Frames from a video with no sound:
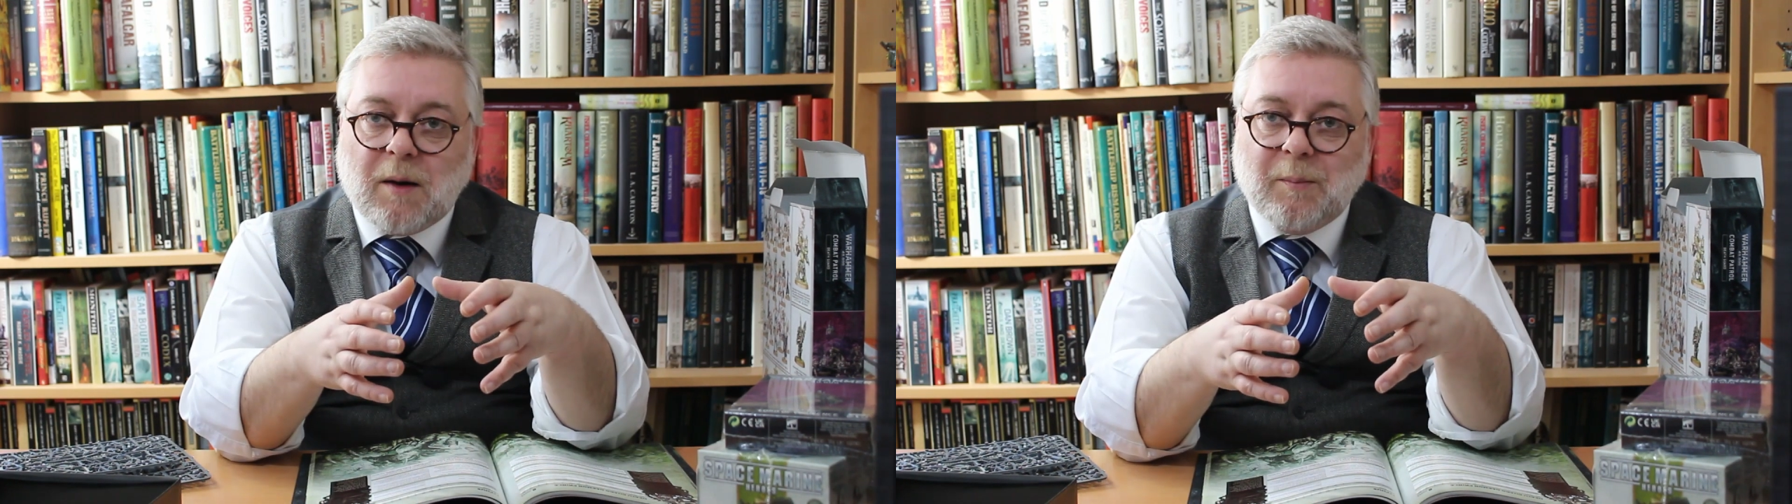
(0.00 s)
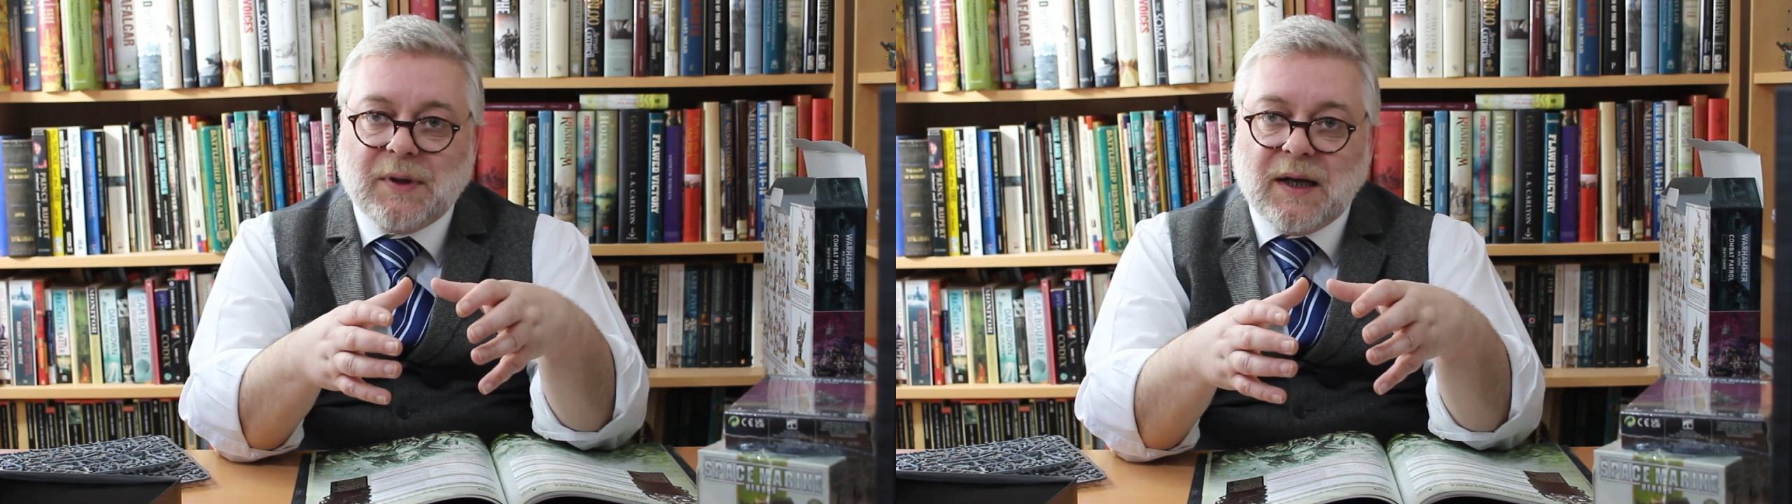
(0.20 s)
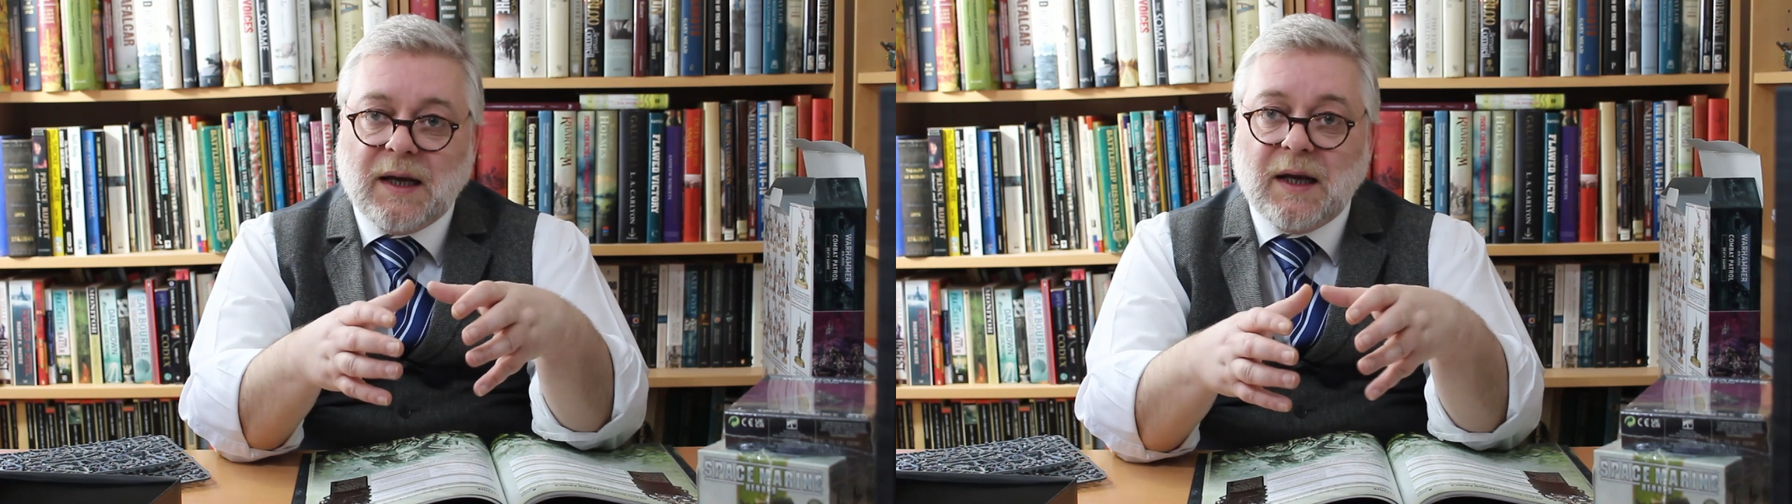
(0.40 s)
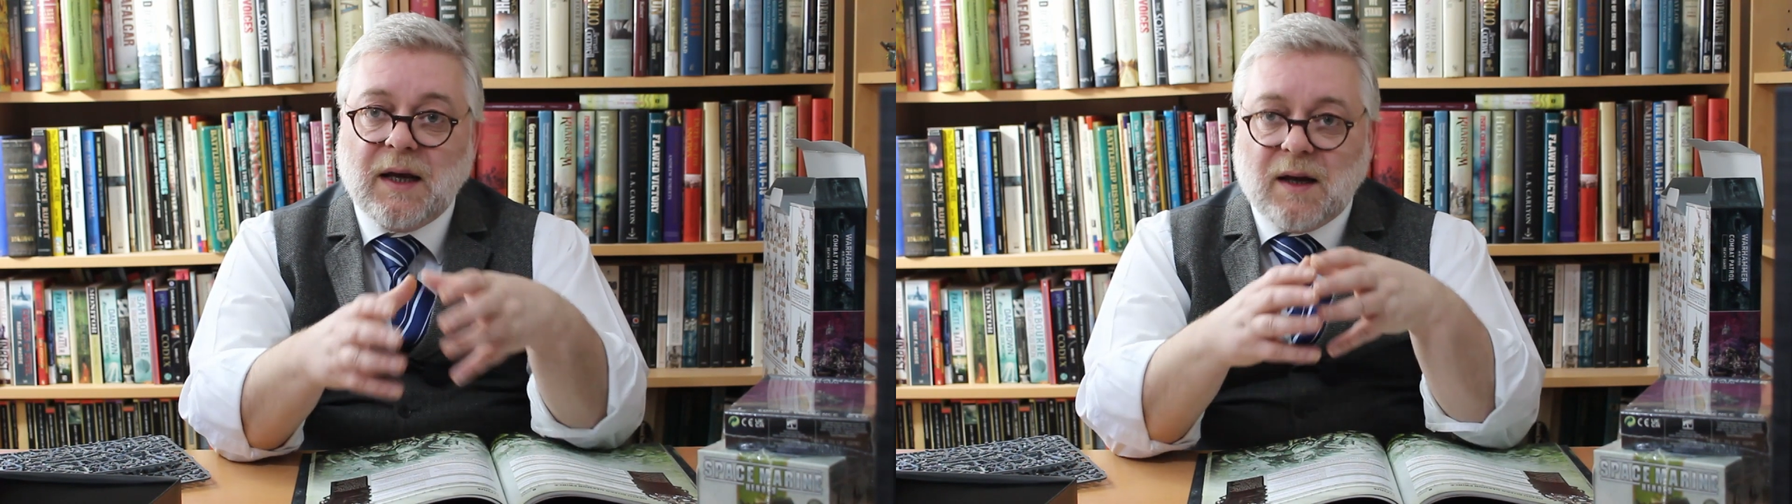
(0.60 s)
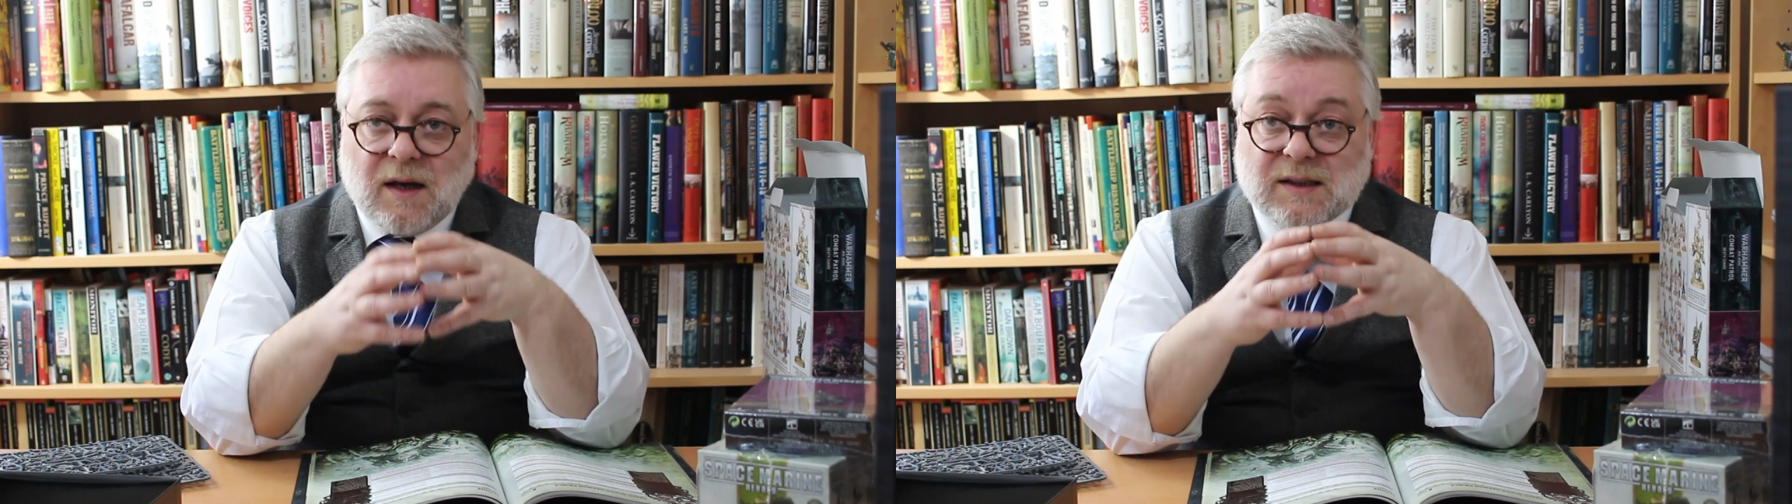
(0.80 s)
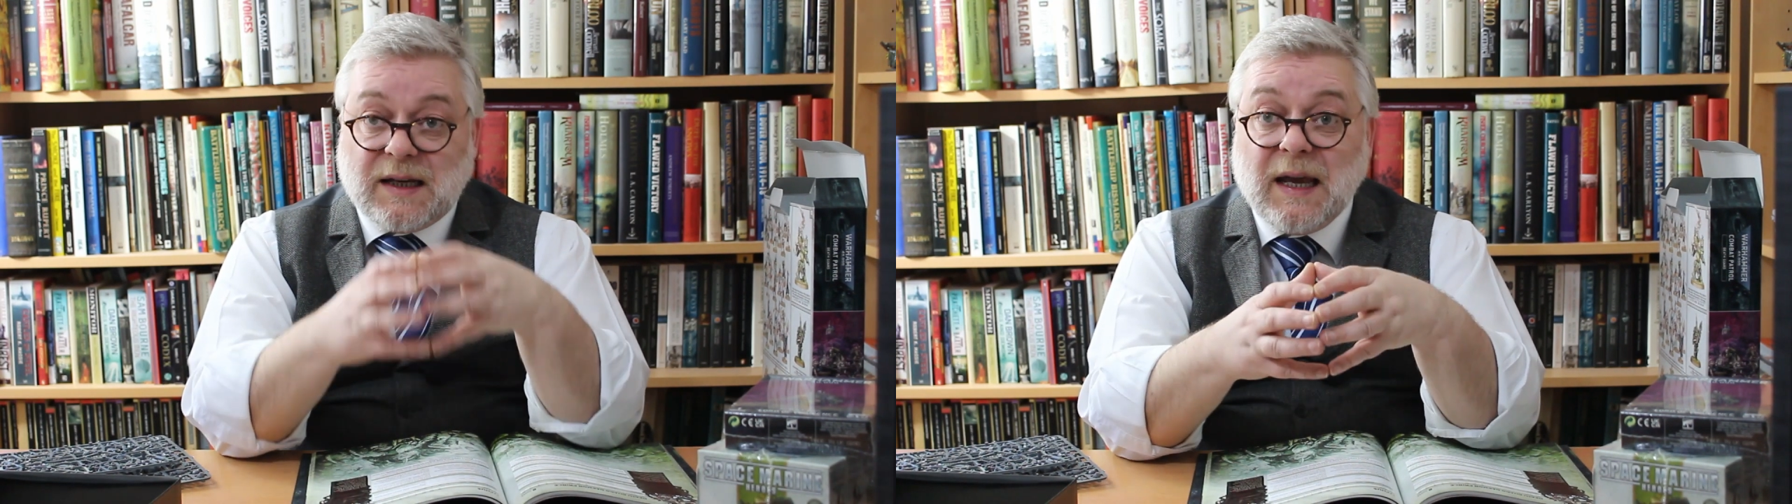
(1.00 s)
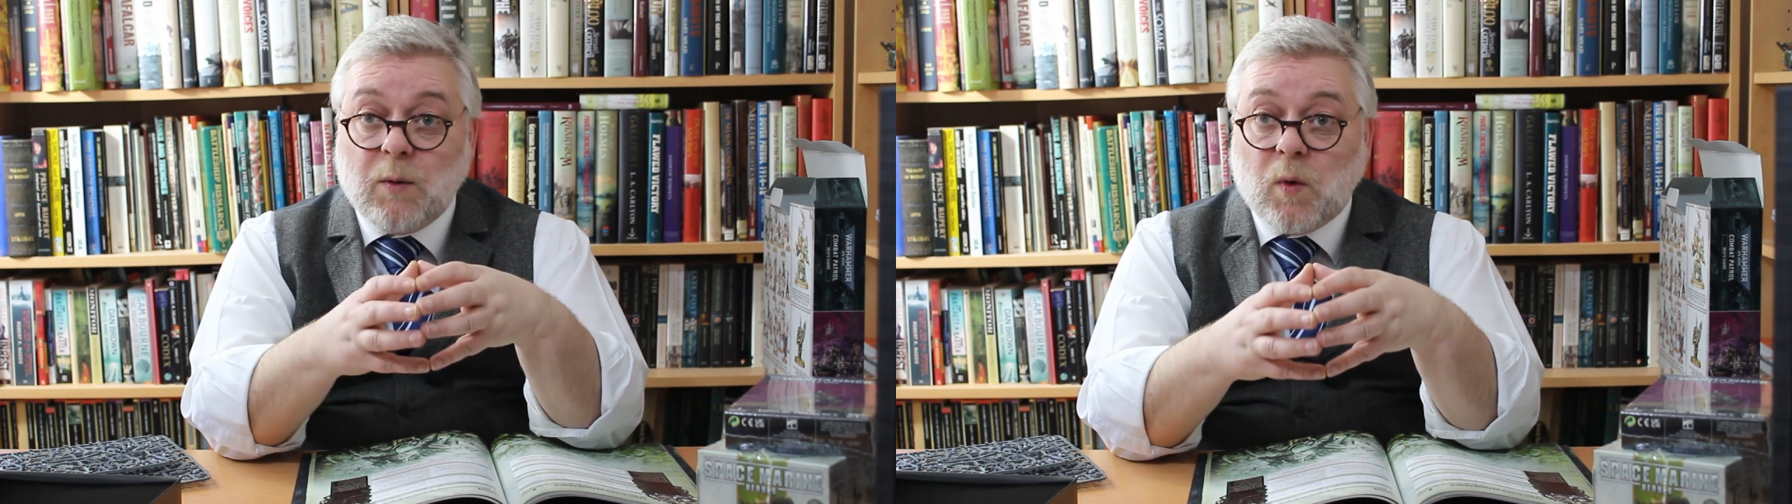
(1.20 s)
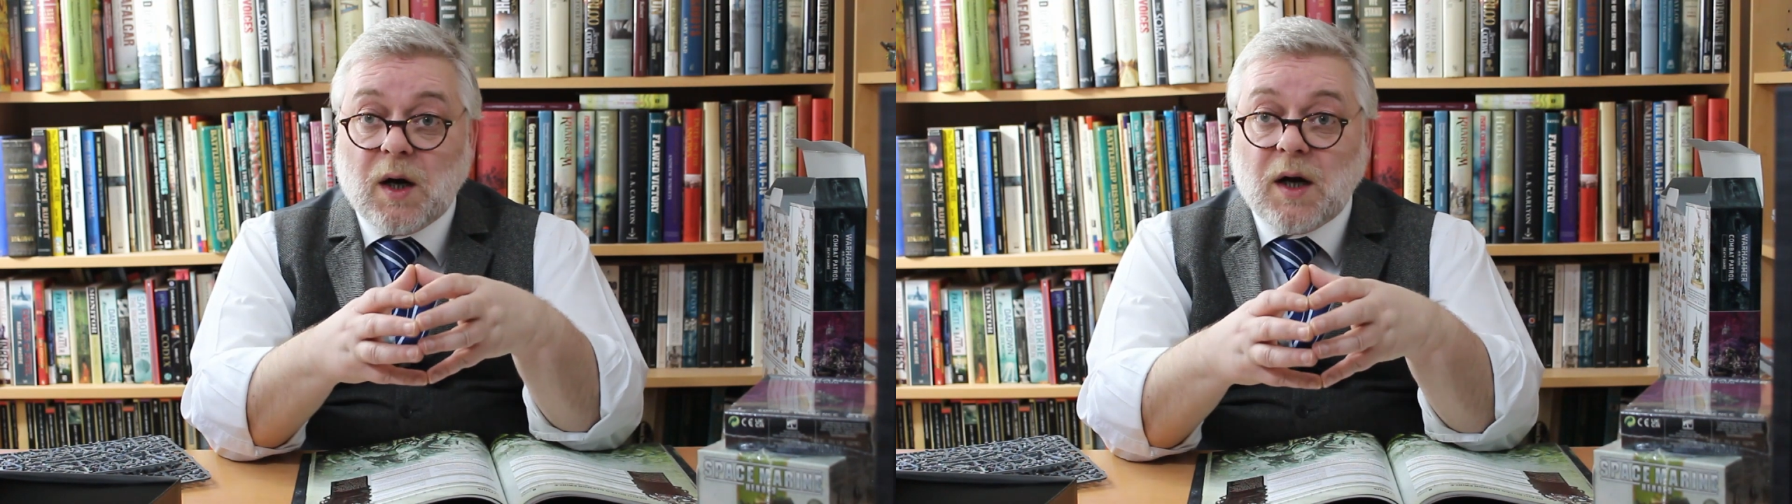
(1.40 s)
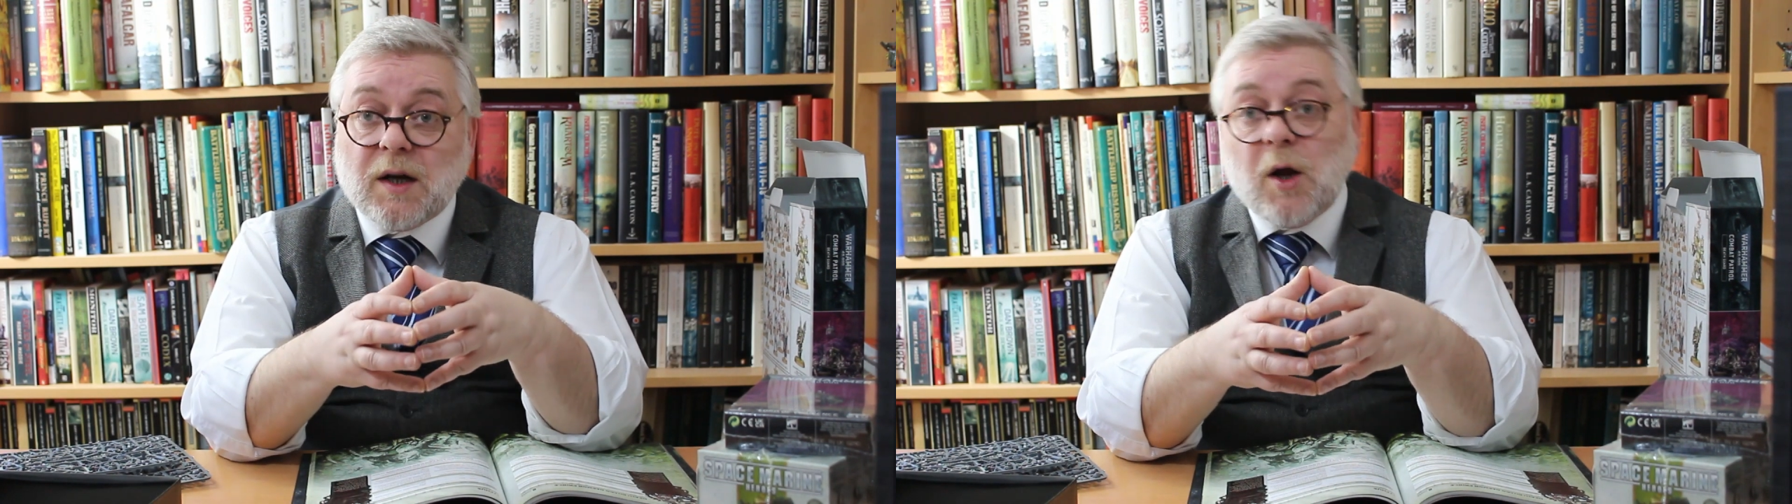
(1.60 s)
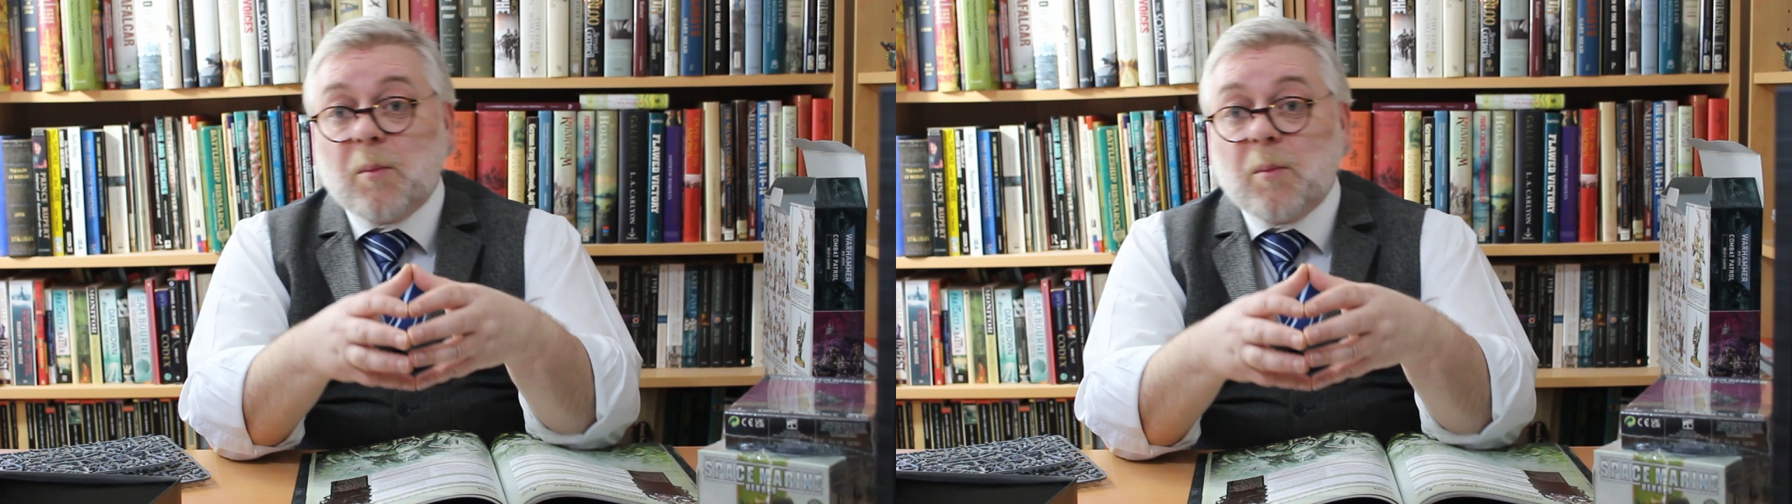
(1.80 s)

Company as a keyword,